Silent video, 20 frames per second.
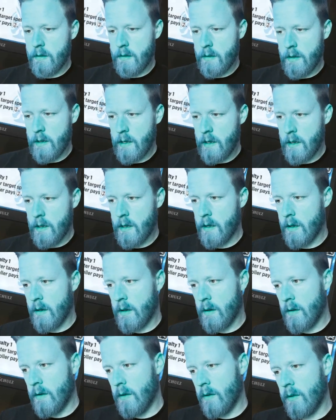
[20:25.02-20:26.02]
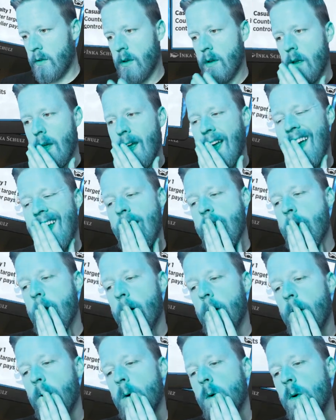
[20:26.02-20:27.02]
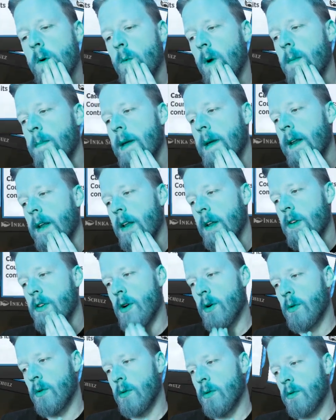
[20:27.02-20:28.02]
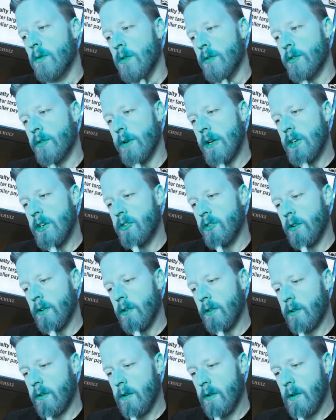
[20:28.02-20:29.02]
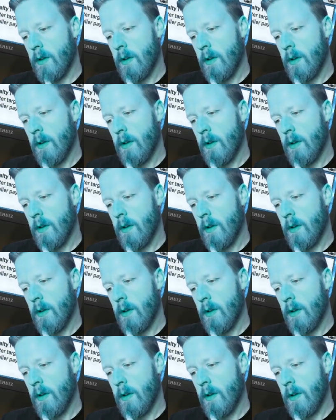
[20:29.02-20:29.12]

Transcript: and no 1 mana and no creatures